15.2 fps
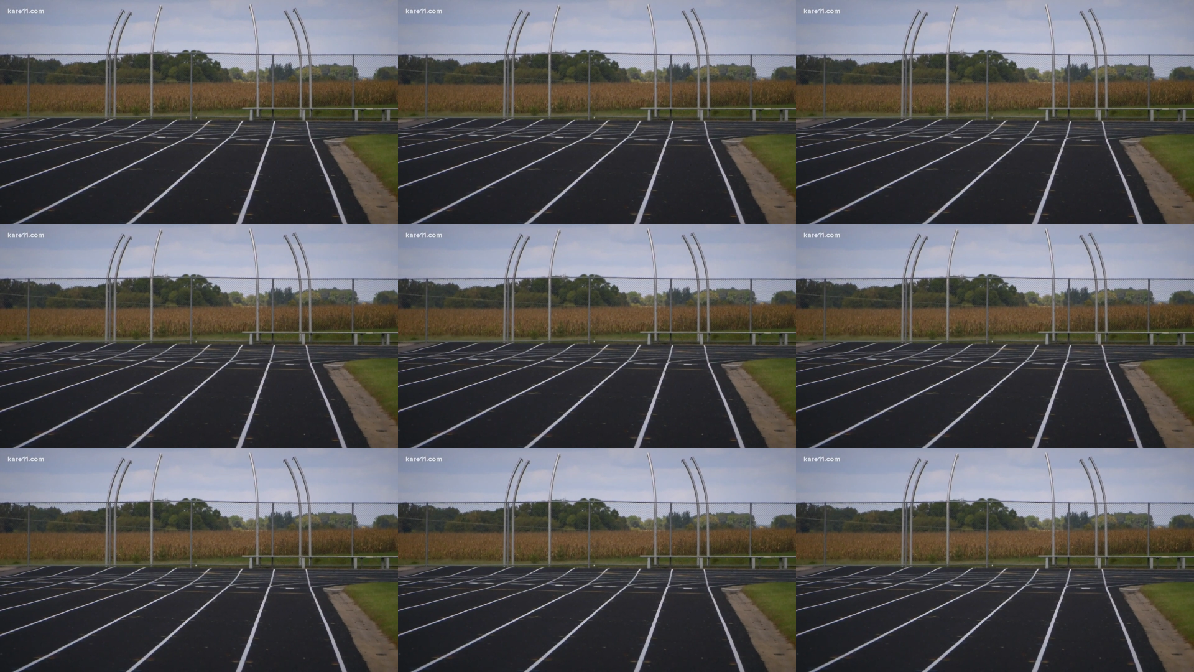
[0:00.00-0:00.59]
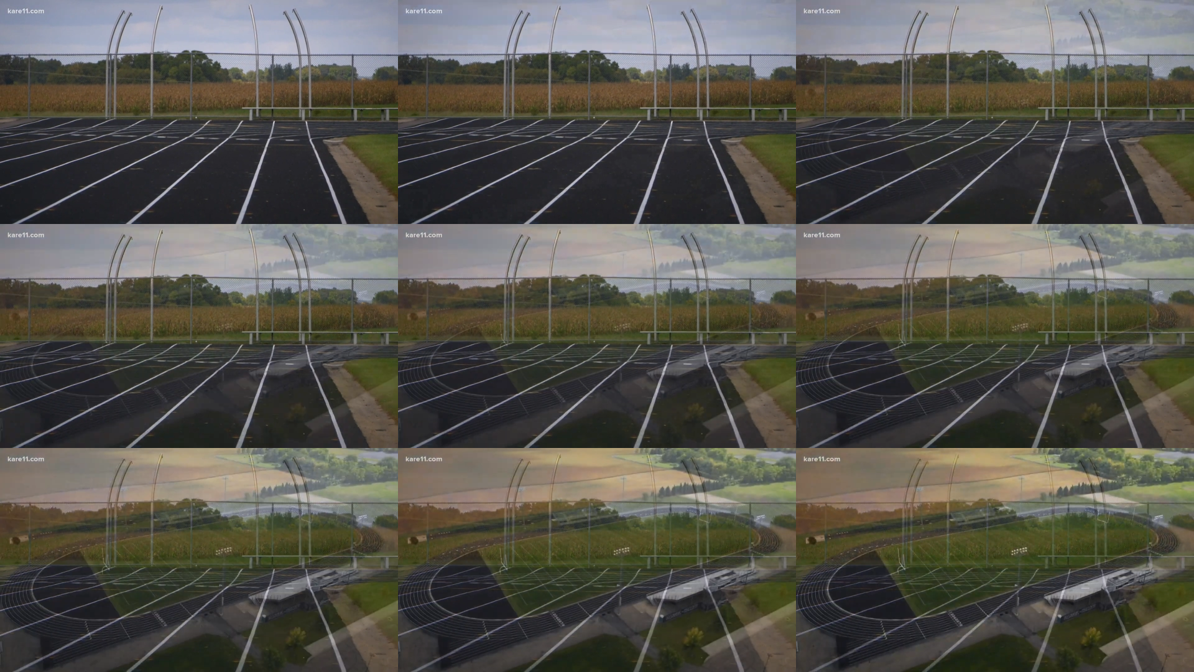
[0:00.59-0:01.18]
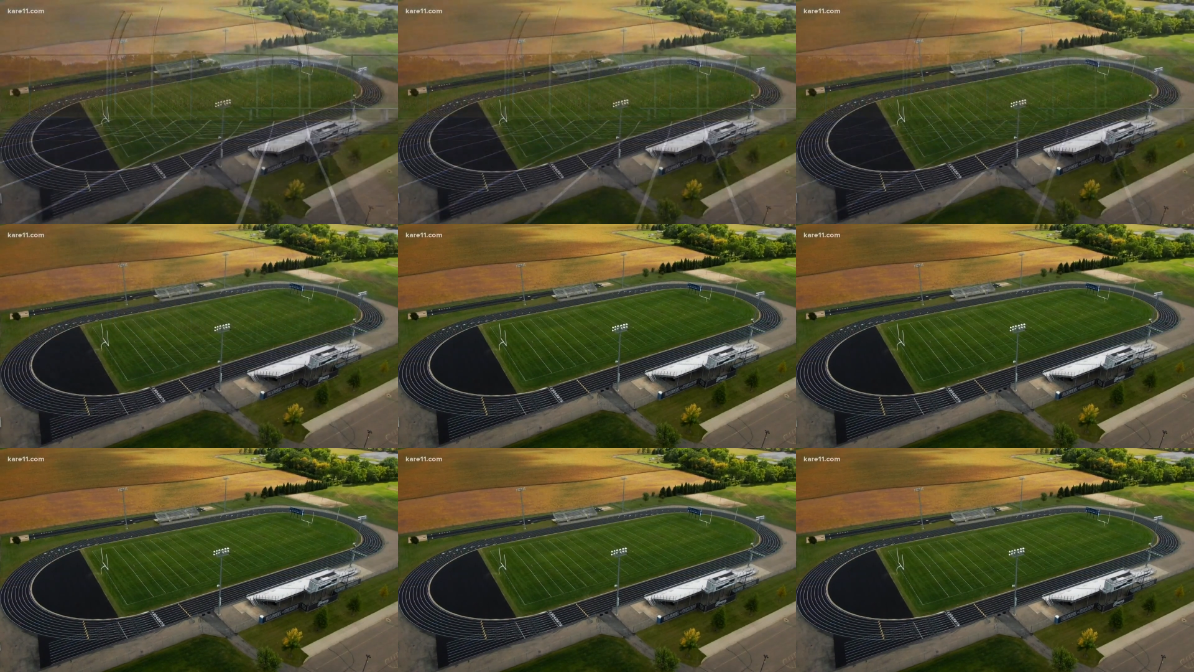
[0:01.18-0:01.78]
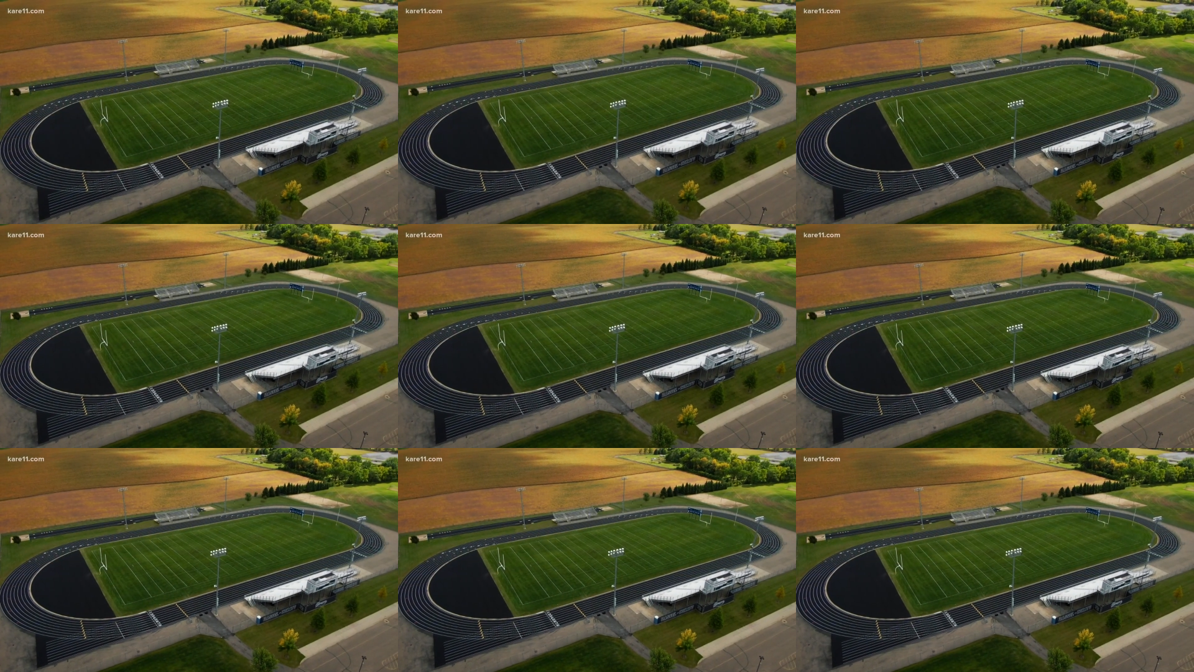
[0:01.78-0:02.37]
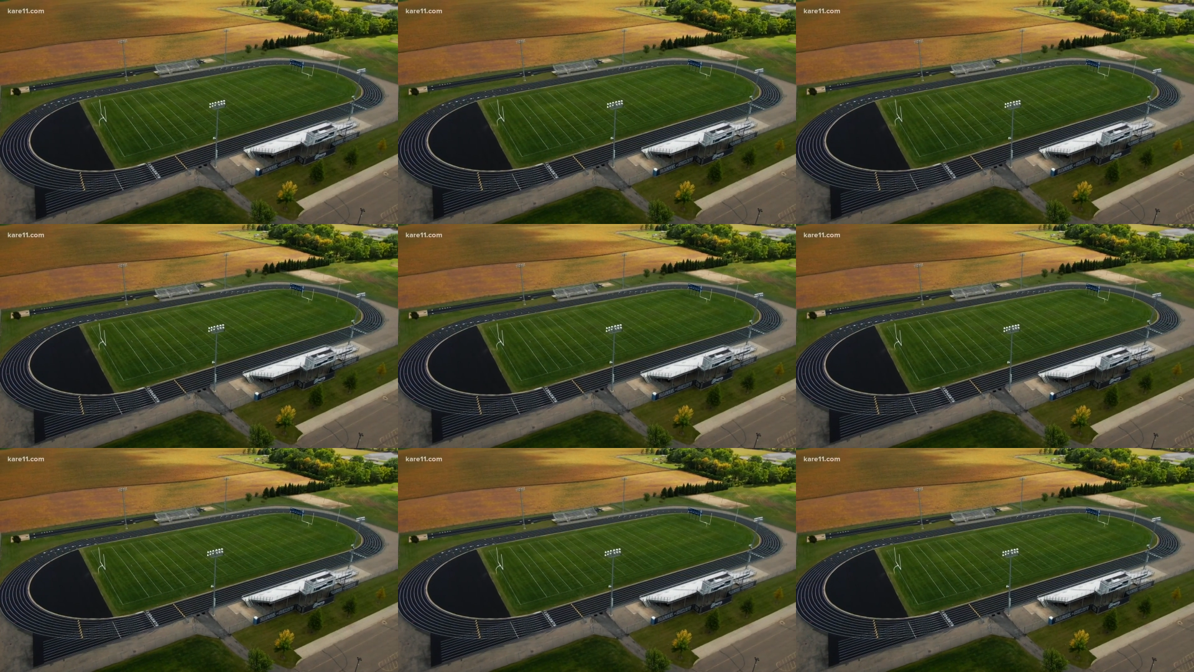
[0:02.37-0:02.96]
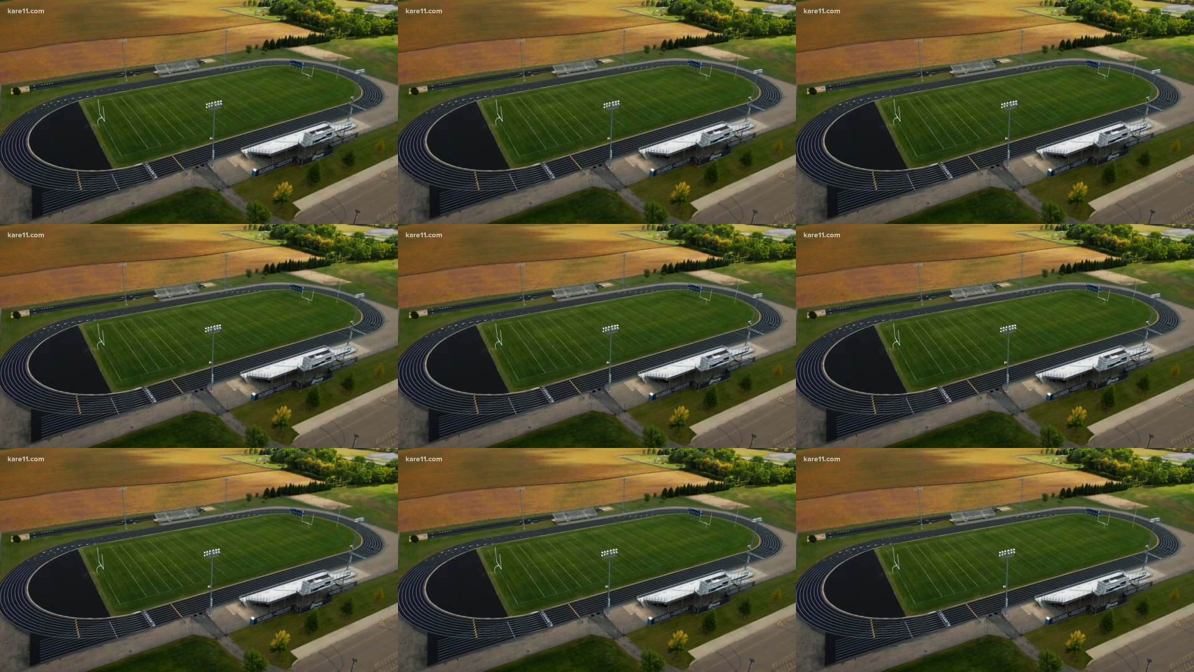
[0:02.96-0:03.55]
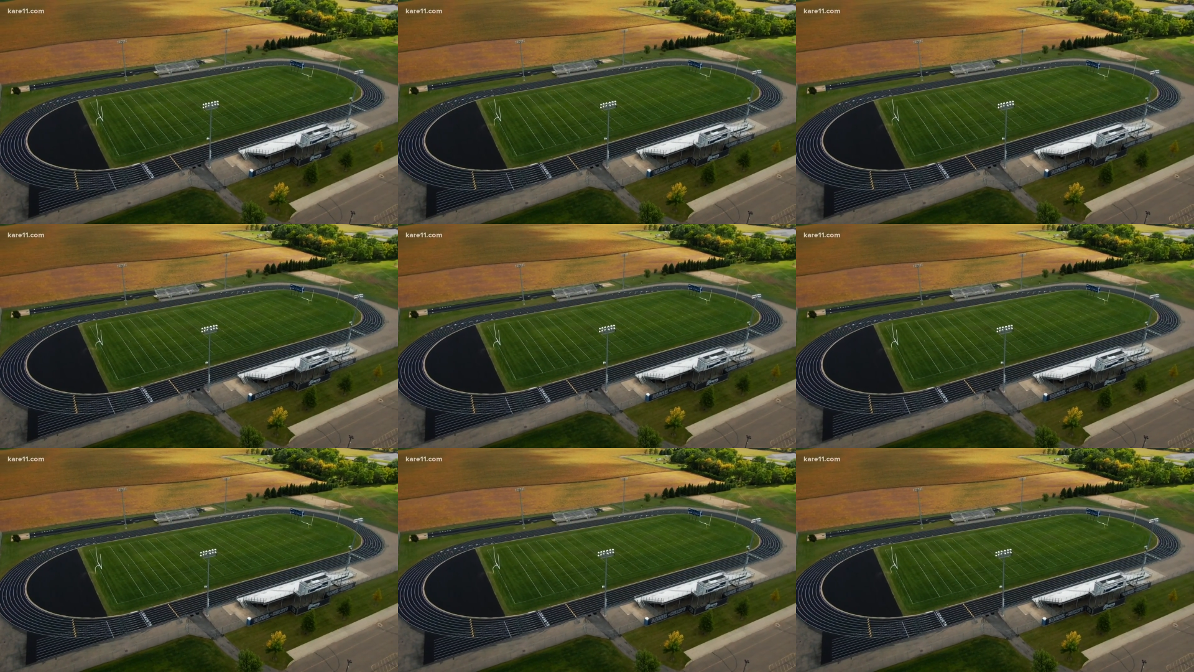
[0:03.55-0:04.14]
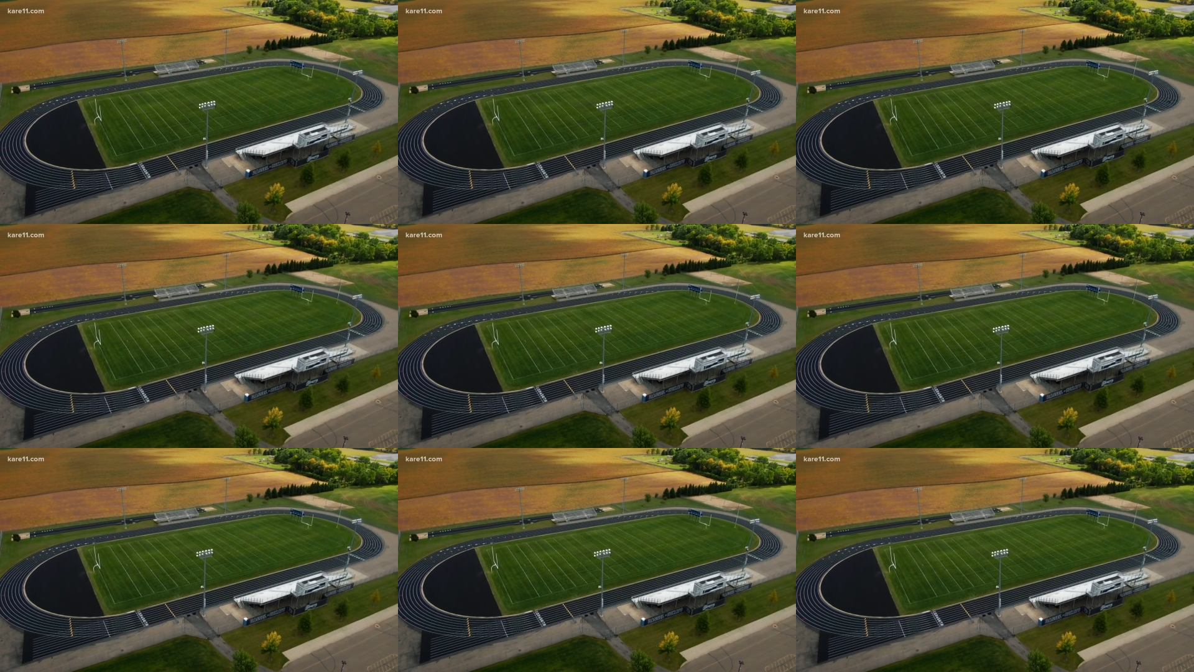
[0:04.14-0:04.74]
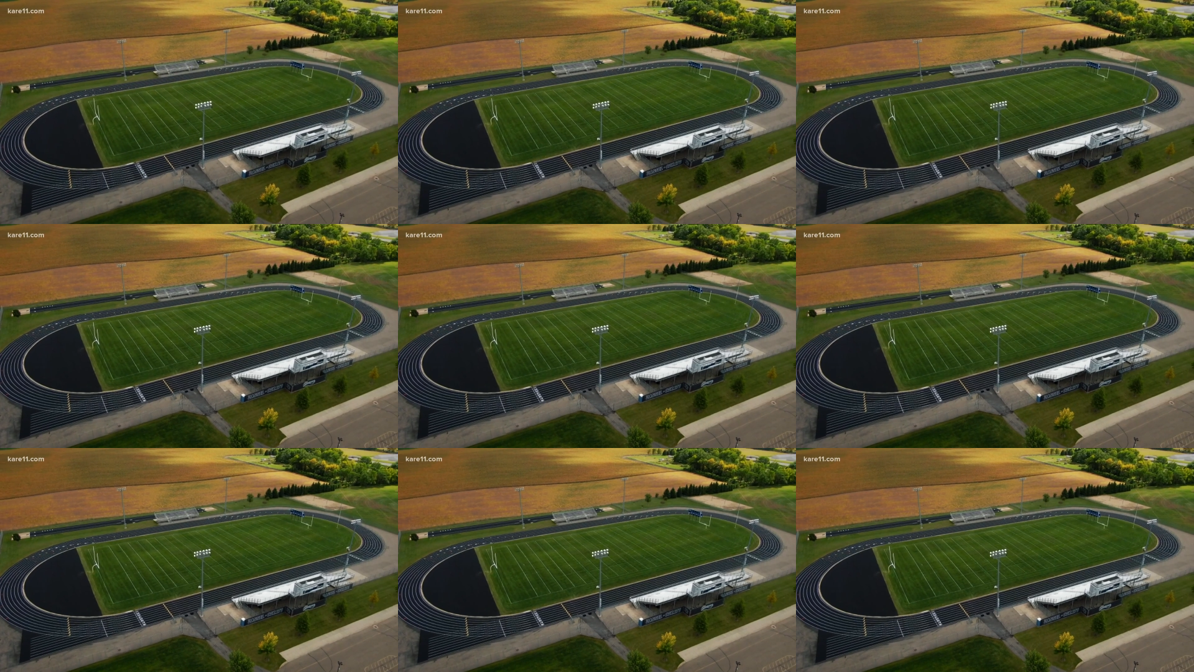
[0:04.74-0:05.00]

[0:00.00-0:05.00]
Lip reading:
No face is visible, so there are no lips to read.